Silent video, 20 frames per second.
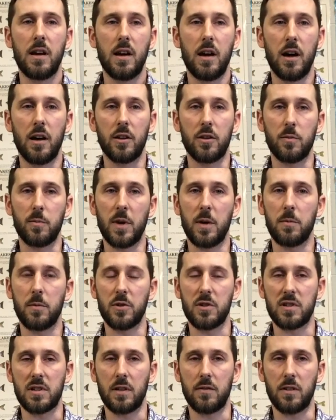other
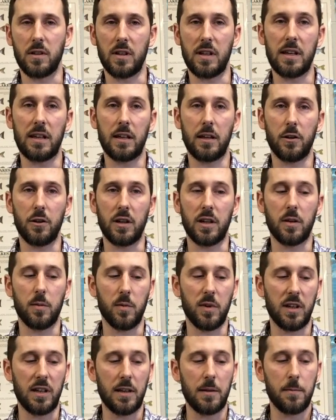members of the Lake Erie
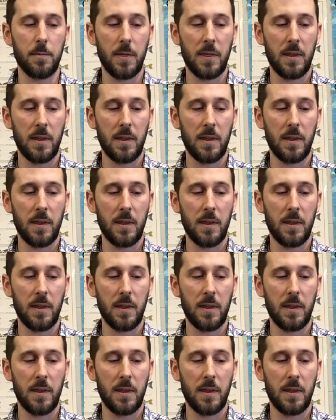Committee.